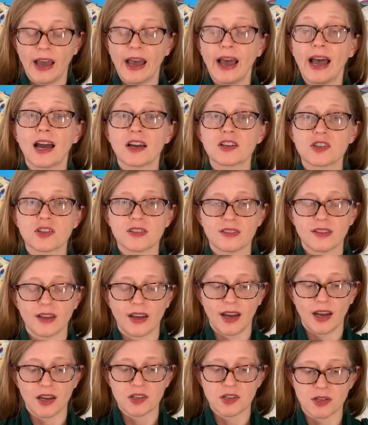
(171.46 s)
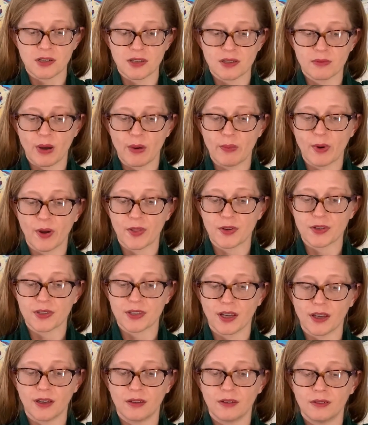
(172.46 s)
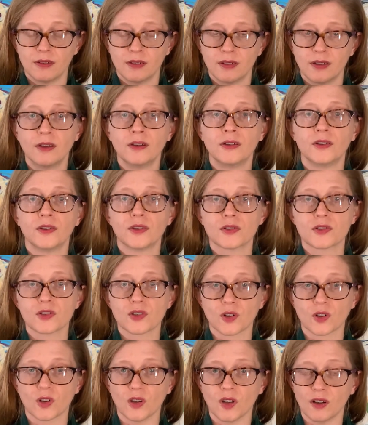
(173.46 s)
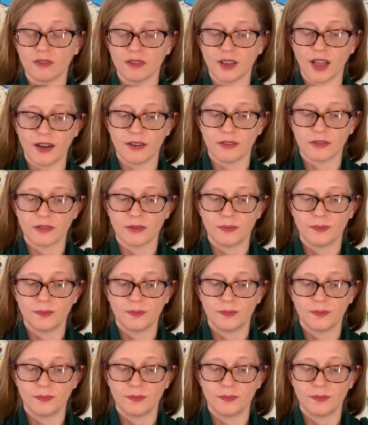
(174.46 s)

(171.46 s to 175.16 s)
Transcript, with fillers: "Ashes to ashes," my brother said. Circle of life.